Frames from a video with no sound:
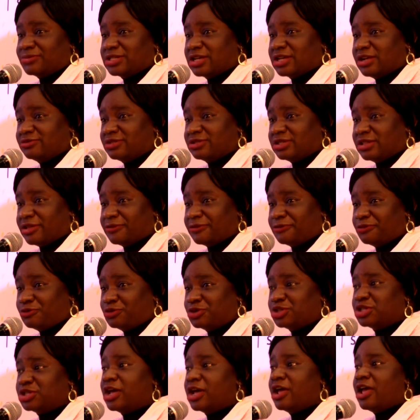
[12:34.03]
There is the
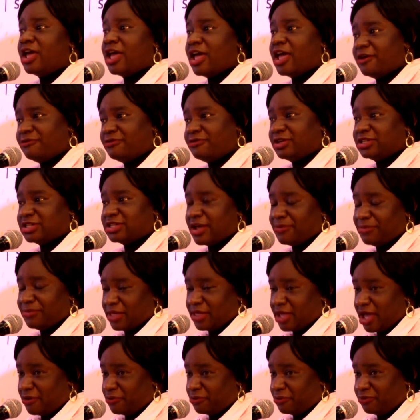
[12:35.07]
Kenya Revenue Authority
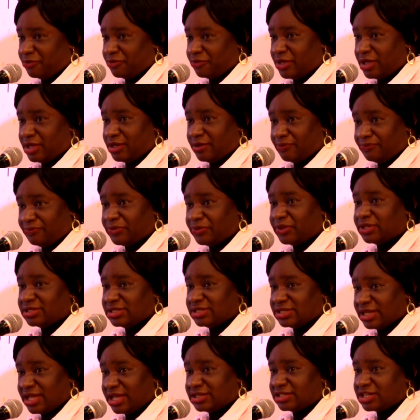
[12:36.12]
system
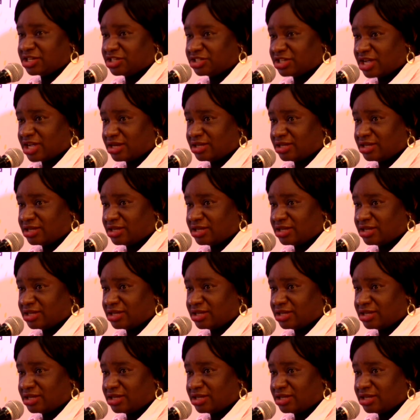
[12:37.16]
that